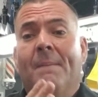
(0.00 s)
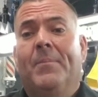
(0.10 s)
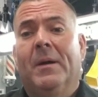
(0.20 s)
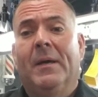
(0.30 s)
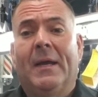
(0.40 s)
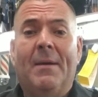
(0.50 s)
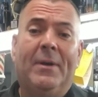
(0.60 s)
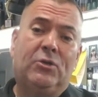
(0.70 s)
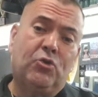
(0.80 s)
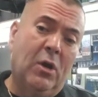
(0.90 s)
But I got
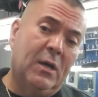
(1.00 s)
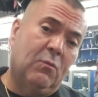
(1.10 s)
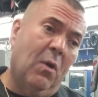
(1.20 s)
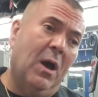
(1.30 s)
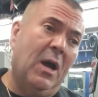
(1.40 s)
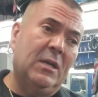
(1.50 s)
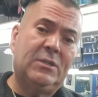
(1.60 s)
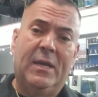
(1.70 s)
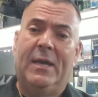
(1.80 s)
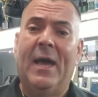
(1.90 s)
my truck
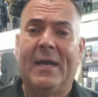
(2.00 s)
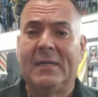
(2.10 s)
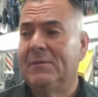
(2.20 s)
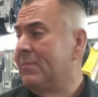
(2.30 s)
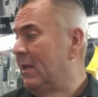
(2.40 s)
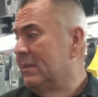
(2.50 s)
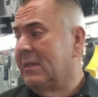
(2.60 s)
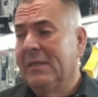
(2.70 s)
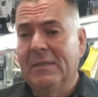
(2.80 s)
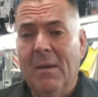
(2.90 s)
washed. I, I, got some things
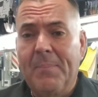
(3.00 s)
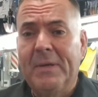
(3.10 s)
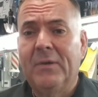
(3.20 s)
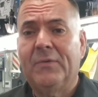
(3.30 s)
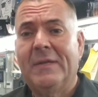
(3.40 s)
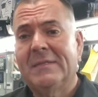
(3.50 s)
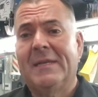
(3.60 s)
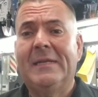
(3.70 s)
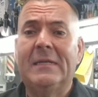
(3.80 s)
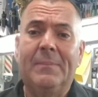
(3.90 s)
cleaned up in here, things that
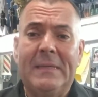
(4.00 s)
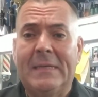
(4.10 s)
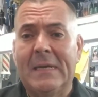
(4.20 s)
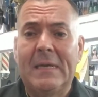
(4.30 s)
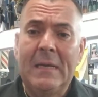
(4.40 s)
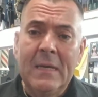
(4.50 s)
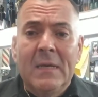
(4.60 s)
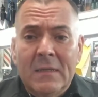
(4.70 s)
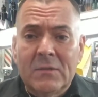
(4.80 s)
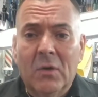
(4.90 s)
need to be done.
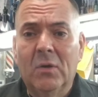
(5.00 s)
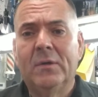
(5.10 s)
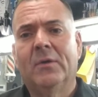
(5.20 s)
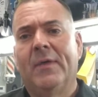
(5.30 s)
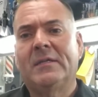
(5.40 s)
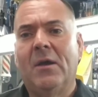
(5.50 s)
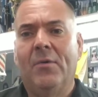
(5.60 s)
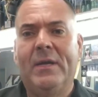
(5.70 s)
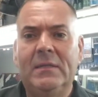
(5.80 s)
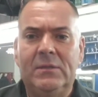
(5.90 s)
So, you know, that's how
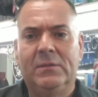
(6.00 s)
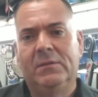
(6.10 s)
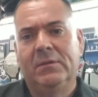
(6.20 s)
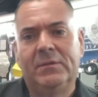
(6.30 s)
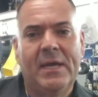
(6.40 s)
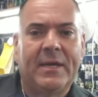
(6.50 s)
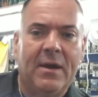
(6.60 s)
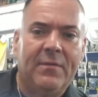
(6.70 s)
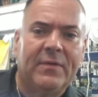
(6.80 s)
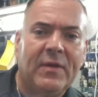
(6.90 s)
it is. You, you take
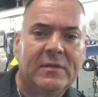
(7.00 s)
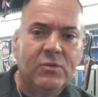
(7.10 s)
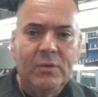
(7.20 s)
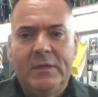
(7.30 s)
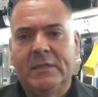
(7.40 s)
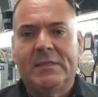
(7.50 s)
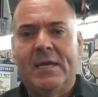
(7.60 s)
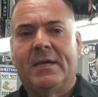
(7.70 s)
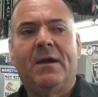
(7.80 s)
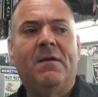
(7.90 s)
care of the things you need to
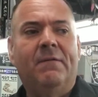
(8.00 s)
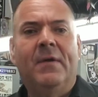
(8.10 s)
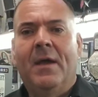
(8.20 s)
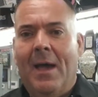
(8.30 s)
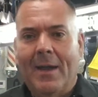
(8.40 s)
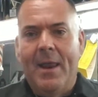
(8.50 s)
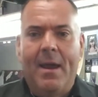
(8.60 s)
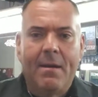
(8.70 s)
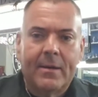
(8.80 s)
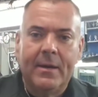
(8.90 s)
take care of. I got a
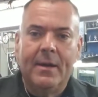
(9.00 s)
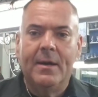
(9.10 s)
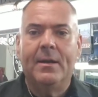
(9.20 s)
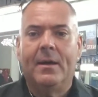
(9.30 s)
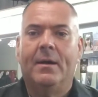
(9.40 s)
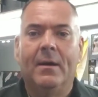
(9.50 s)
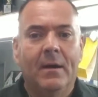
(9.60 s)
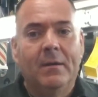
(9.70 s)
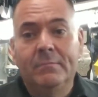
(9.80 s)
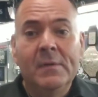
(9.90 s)
haircut. Uh,
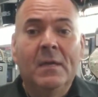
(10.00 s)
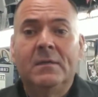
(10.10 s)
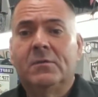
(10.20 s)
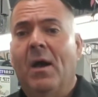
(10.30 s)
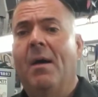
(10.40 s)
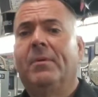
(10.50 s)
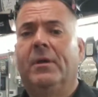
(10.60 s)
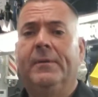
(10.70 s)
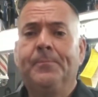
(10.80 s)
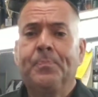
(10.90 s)
um, so I'm
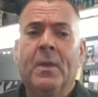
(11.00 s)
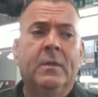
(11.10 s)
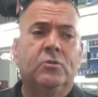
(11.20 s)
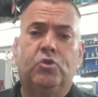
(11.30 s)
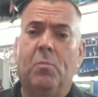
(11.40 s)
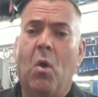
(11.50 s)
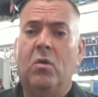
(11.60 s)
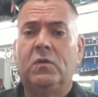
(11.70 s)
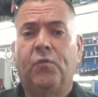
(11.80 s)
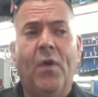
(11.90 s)
good. So
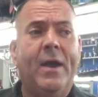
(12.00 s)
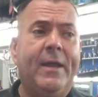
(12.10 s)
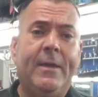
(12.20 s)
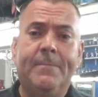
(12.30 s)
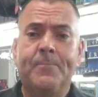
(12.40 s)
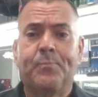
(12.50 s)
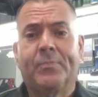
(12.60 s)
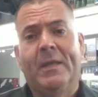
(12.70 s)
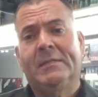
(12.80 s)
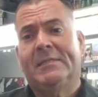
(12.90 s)
tomorrow's Friday,
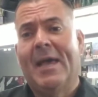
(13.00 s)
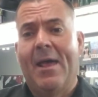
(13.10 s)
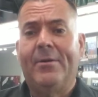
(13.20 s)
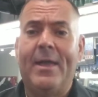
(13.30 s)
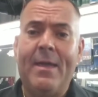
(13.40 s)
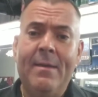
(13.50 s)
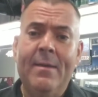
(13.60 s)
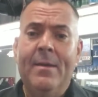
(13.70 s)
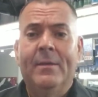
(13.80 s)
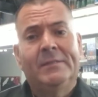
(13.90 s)
then Saturday,
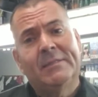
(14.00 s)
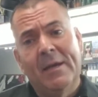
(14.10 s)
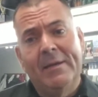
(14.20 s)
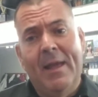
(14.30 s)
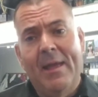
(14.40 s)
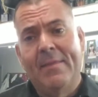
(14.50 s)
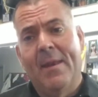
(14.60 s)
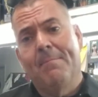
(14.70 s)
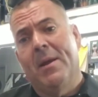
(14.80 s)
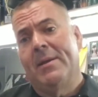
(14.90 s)
Sunday,
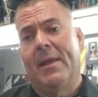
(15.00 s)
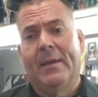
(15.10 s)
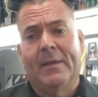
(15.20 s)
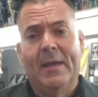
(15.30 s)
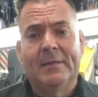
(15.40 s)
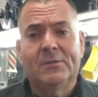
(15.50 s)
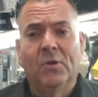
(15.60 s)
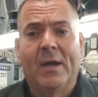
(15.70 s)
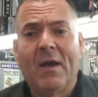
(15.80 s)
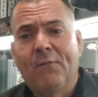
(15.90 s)
then Monday again. So
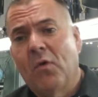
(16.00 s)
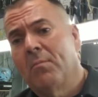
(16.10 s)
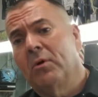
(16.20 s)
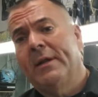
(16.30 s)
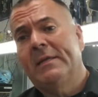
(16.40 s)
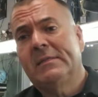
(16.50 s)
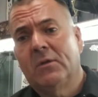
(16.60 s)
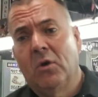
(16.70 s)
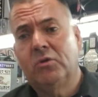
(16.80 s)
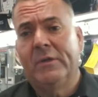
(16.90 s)
I got four more days to
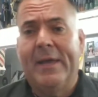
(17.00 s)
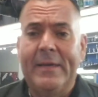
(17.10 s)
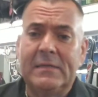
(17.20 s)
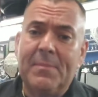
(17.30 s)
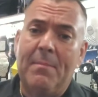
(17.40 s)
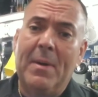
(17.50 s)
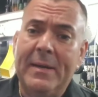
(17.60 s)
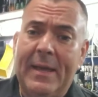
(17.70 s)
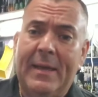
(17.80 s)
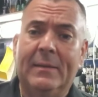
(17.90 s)
go. Today is my
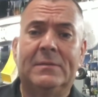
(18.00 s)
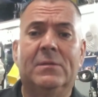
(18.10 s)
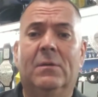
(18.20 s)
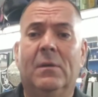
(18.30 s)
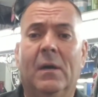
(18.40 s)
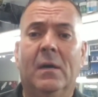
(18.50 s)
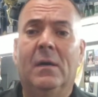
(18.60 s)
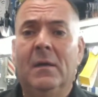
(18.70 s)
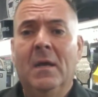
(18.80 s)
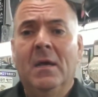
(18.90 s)
Monday. So
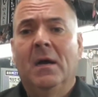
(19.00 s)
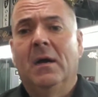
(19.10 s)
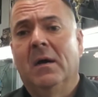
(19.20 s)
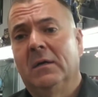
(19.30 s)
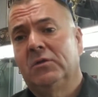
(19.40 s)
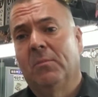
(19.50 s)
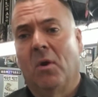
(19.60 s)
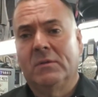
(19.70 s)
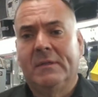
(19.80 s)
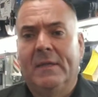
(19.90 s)
uh, uh,
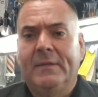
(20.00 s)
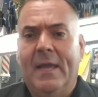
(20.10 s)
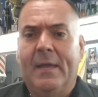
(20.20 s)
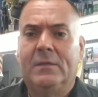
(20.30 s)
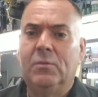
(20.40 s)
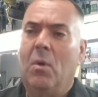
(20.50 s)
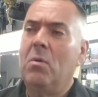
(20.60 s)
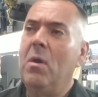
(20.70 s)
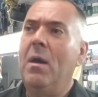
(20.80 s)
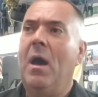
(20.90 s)
tomorrow's another day. Tomorrow, I,